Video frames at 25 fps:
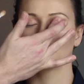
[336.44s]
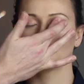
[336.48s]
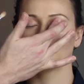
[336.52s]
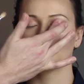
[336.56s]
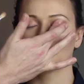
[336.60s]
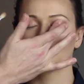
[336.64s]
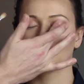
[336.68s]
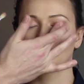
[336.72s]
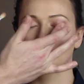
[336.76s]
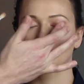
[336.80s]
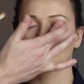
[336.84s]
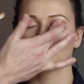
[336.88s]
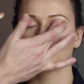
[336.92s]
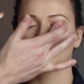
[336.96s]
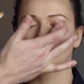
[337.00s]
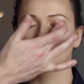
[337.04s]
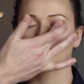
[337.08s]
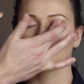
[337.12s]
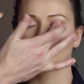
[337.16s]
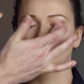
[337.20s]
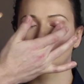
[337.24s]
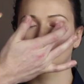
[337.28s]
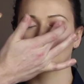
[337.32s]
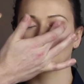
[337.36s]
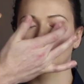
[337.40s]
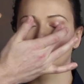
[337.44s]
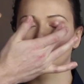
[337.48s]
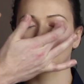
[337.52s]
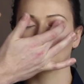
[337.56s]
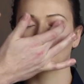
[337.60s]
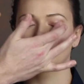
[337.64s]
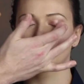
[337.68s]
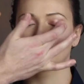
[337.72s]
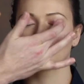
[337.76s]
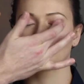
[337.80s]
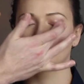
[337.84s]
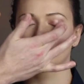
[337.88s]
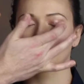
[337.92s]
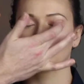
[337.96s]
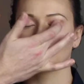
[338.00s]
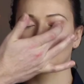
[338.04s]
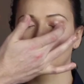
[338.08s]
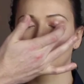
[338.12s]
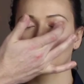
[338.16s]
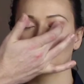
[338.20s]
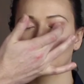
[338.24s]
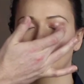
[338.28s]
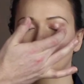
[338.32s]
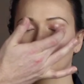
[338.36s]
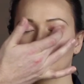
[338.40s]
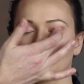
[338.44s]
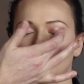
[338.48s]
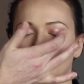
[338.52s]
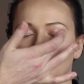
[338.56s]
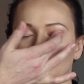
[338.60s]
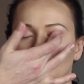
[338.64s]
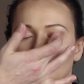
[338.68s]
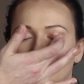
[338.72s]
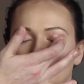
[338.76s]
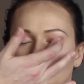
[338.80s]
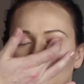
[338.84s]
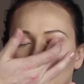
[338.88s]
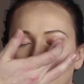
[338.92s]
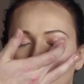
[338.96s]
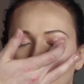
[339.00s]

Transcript: Next is our star of the show, our Makeup